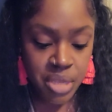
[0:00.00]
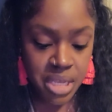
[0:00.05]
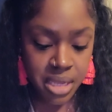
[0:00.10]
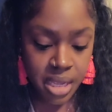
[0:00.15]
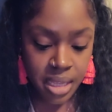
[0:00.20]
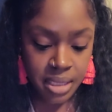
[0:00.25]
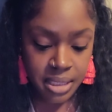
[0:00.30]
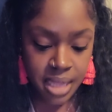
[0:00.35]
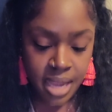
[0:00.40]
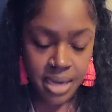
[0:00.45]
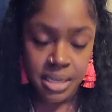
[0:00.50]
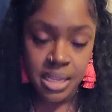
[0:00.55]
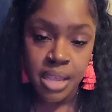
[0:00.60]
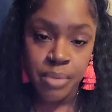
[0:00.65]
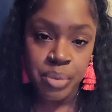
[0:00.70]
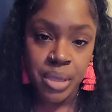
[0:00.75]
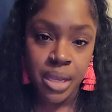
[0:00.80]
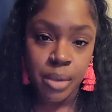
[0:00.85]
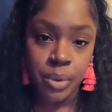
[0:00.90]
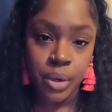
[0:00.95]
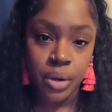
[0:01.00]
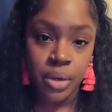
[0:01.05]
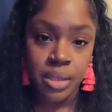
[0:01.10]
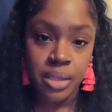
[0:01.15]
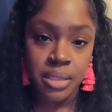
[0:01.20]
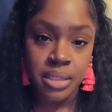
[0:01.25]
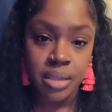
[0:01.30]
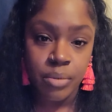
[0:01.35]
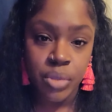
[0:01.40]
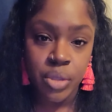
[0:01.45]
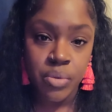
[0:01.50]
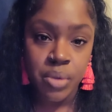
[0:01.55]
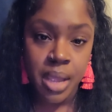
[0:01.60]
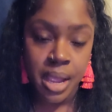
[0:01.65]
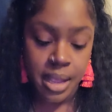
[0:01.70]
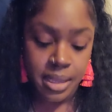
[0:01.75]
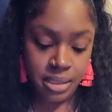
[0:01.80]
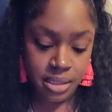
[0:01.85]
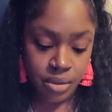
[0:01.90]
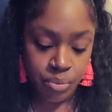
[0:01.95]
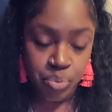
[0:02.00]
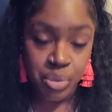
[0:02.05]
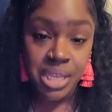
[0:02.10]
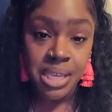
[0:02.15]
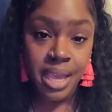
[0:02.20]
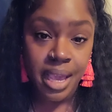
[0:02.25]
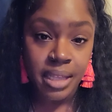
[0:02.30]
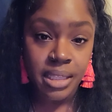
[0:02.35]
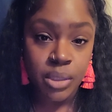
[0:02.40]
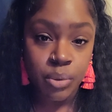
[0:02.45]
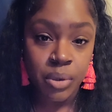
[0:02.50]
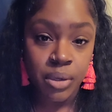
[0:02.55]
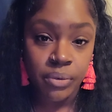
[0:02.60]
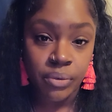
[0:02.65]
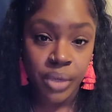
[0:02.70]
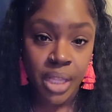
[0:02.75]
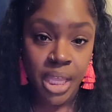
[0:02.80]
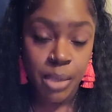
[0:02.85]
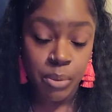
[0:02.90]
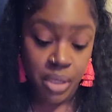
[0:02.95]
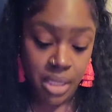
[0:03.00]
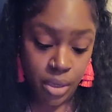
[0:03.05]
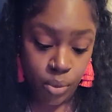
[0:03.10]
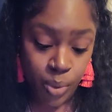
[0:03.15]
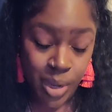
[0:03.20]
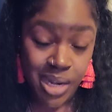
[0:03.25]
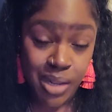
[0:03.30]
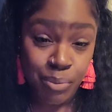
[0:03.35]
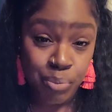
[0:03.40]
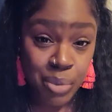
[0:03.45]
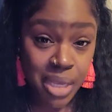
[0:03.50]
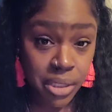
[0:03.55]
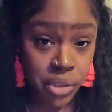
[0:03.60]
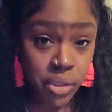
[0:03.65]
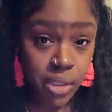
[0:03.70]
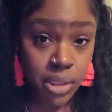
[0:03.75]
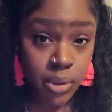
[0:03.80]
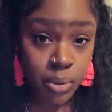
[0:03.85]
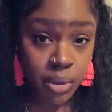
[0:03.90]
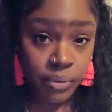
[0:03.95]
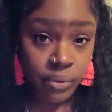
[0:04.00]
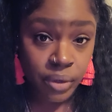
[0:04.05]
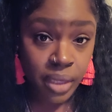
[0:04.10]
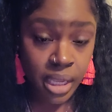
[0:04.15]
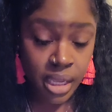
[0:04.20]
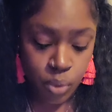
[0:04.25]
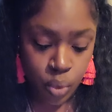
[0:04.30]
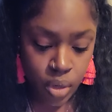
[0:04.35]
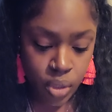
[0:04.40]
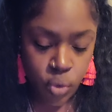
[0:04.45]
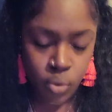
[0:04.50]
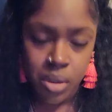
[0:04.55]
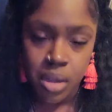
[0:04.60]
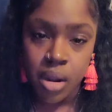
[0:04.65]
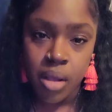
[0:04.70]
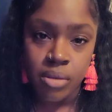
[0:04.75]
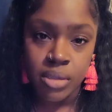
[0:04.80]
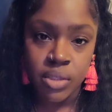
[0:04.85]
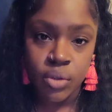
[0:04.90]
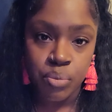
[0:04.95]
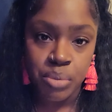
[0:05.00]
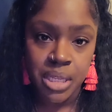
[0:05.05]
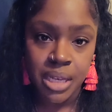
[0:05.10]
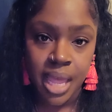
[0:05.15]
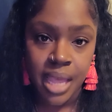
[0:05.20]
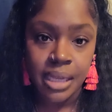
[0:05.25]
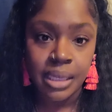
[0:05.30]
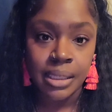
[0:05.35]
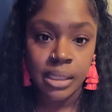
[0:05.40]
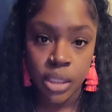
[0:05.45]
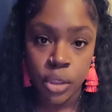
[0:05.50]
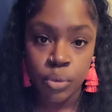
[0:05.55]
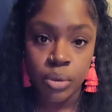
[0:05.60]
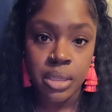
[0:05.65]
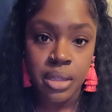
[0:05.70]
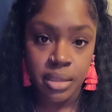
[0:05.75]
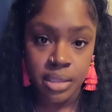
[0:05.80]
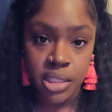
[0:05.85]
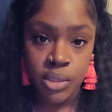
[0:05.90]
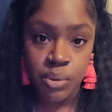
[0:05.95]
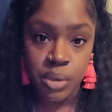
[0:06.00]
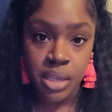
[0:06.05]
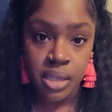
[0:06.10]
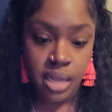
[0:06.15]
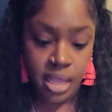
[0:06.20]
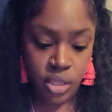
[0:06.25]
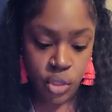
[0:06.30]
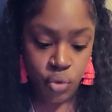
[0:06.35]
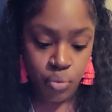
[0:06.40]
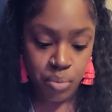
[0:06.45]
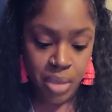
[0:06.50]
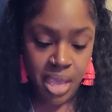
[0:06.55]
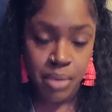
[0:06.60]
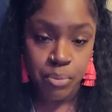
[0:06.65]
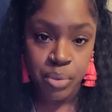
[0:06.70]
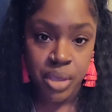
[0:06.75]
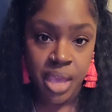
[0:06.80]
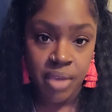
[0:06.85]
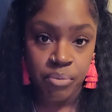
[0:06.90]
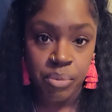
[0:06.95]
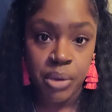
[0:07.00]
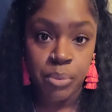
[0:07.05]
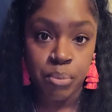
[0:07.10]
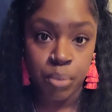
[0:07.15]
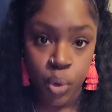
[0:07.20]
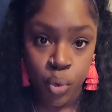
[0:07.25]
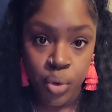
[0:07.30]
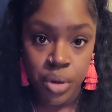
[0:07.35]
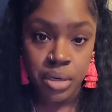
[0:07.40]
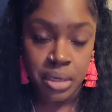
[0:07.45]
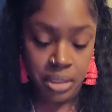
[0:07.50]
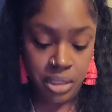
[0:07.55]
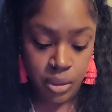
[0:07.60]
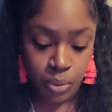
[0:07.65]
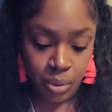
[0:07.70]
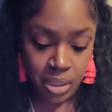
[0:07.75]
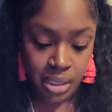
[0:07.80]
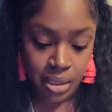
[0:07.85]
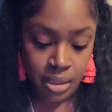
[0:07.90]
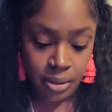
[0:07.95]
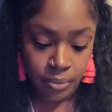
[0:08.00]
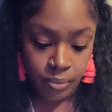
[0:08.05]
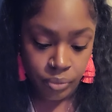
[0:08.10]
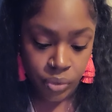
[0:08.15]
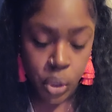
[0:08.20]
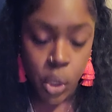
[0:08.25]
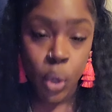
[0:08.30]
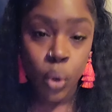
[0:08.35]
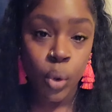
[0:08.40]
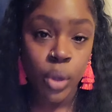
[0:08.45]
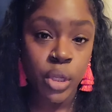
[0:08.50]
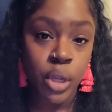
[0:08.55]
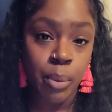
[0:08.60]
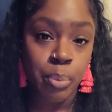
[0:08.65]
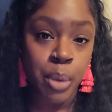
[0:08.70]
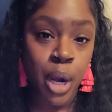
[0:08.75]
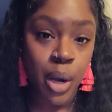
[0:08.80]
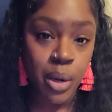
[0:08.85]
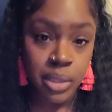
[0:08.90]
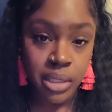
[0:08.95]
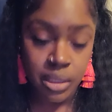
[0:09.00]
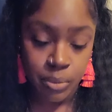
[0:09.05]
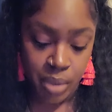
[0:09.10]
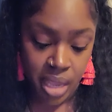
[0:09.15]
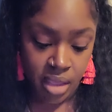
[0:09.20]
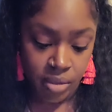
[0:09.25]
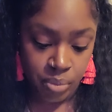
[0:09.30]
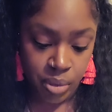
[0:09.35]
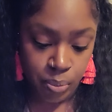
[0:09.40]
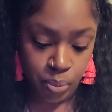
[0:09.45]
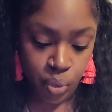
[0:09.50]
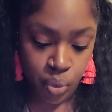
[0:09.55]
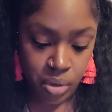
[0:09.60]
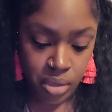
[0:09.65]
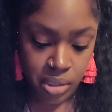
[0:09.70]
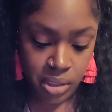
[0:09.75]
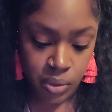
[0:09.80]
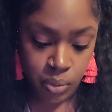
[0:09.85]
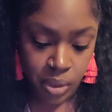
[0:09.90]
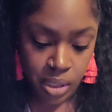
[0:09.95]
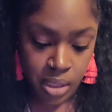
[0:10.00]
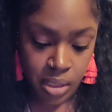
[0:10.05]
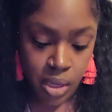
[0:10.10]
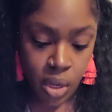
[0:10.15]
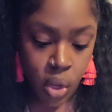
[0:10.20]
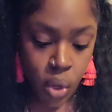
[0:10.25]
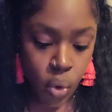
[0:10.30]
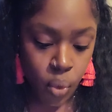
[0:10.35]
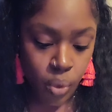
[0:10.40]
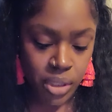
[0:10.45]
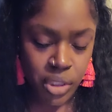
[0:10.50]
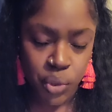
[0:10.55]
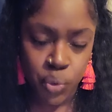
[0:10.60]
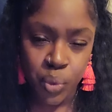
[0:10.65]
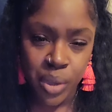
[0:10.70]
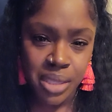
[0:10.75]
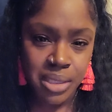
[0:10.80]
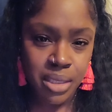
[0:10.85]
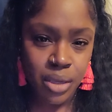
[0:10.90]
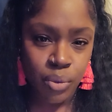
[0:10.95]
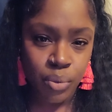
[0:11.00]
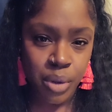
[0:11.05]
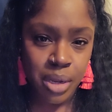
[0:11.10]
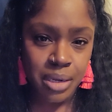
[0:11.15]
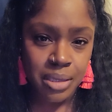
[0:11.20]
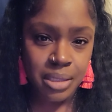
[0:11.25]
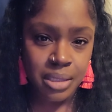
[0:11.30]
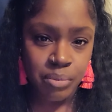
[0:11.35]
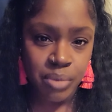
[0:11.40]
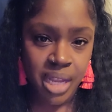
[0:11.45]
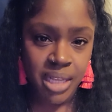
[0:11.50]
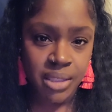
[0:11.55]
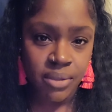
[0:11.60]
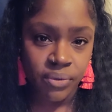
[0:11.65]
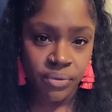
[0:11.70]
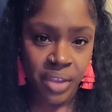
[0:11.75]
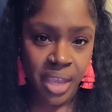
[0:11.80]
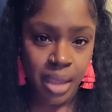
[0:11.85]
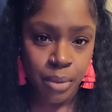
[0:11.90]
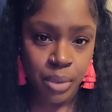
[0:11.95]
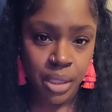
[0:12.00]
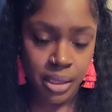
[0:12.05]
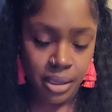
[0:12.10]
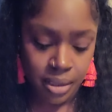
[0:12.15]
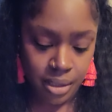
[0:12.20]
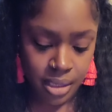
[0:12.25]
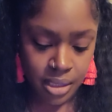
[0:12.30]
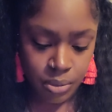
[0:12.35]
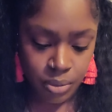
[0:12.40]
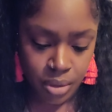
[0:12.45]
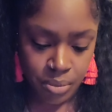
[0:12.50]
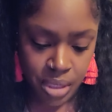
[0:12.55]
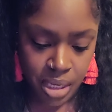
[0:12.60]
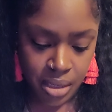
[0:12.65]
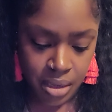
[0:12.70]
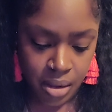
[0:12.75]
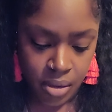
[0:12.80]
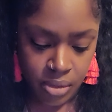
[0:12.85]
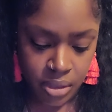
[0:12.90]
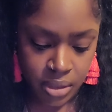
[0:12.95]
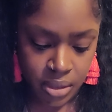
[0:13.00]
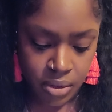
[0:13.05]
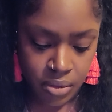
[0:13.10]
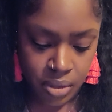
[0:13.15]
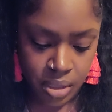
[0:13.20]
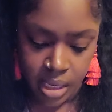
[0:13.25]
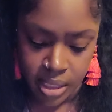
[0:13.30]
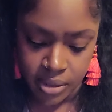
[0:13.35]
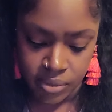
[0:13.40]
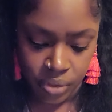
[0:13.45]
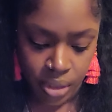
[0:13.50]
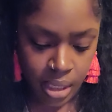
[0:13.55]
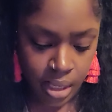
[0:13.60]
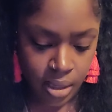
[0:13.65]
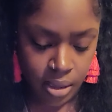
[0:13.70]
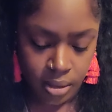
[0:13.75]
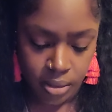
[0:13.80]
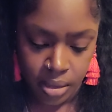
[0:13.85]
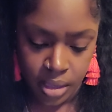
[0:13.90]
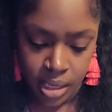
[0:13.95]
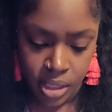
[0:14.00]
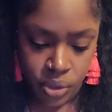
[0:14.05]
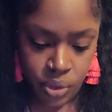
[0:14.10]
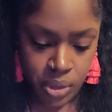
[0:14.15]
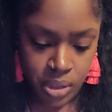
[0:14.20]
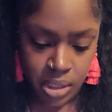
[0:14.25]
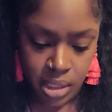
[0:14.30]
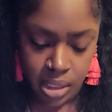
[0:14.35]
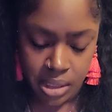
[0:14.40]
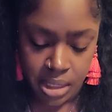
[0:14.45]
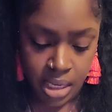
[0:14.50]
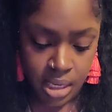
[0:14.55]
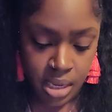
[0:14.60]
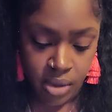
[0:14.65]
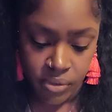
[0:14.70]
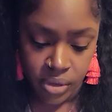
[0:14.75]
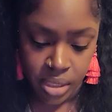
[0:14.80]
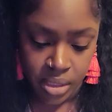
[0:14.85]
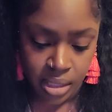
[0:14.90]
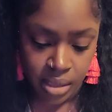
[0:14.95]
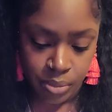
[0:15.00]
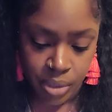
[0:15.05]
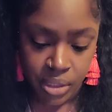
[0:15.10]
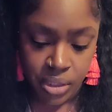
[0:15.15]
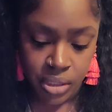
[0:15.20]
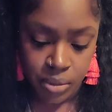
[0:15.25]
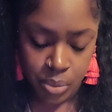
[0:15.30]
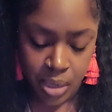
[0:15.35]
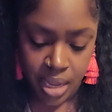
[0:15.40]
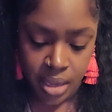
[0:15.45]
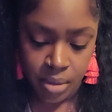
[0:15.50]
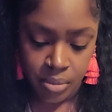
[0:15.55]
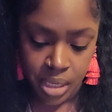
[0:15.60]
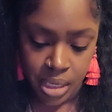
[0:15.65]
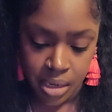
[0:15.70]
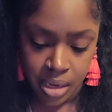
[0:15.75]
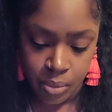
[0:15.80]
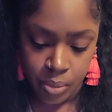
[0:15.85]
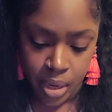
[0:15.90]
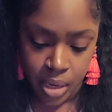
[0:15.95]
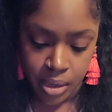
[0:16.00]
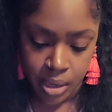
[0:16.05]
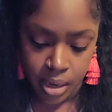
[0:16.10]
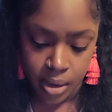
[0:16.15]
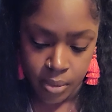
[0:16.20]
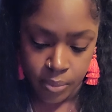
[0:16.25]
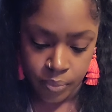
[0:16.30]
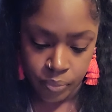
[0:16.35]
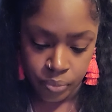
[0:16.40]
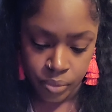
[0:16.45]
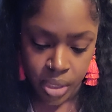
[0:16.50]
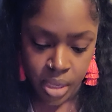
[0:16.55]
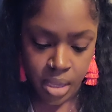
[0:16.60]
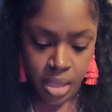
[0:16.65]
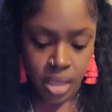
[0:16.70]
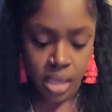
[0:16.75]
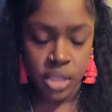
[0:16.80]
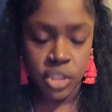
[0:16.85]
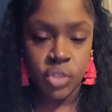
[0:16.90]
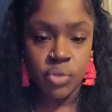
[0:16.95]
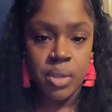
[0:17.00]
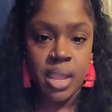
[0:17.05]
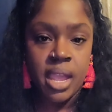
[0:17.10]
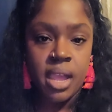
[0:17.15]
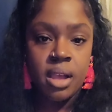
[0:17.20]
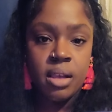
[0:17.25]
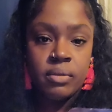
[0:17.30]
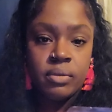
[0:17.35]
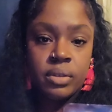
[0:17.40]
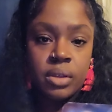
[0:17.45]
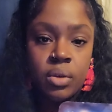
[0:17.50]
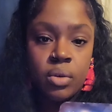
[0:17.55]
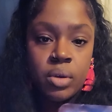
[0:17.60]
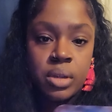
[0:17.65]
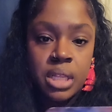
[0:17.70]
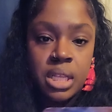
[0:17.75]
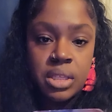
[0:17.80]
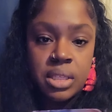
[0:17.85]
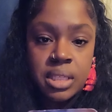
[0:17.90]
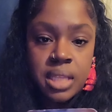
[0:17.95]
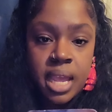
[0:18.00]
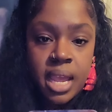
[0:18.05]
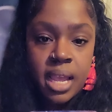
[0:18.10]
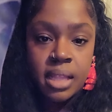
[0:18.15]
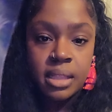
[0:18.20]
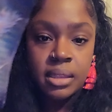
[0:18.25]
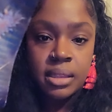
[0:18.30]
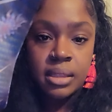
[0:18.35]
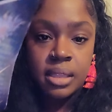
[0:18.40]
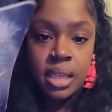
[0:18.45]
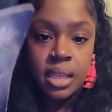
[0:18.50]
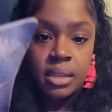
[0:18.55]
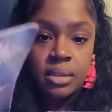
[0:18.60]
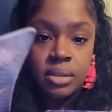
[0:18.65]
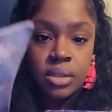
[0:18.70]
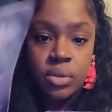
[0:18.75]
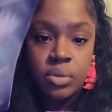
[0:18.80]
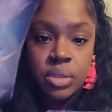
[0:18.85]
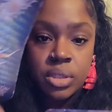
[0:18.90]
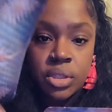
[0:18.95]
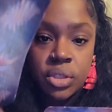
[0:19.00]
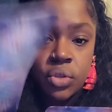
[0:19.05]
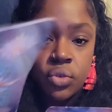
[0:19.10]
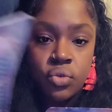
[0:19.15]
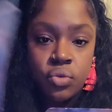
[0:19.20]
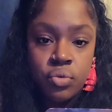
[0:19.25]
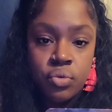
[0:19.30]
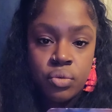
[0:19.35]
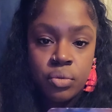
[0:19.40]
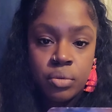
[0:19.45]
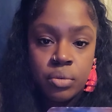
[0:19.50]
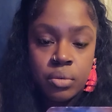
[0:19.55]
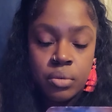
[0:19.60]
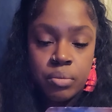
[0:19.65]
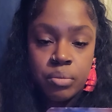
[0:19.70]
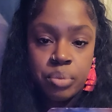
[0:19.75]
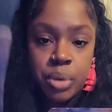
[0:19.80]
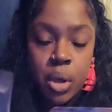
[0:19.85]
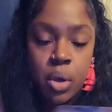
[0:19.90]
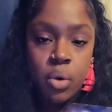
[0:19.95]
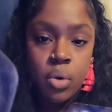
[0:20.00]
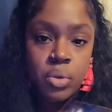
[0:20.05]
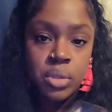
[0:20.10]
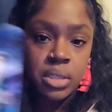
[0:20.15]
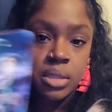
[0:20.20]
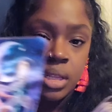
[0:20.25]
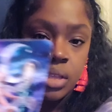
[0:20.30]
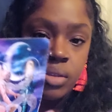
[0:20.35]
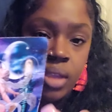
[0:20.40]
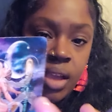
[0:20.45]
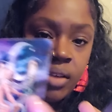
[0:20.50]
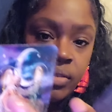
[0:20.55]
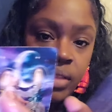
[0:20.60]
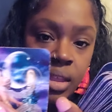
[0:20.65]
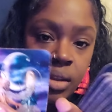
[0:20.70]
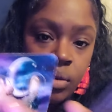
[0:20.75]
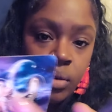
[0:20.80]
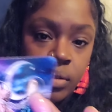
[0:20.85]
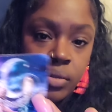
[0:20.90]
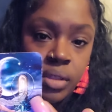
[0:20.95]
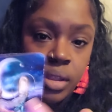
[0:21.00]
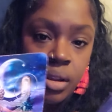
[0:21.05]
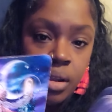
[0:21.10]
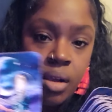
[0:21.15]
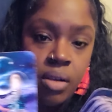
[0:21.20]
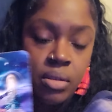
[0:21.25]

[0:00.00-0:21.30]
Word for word: because I did pick up earlier, some of you guys could be a twin flame or get ready to meet your twin flame. Or you could also be like literally a twin, like you may have been born a twin. Or your person may have been born a twin. Or twins could run in somebody's family is what I'm getting also. And that's very interesting because I never get that message, but I am getting that right now. Because you have on each side that those two poles and then you have that on there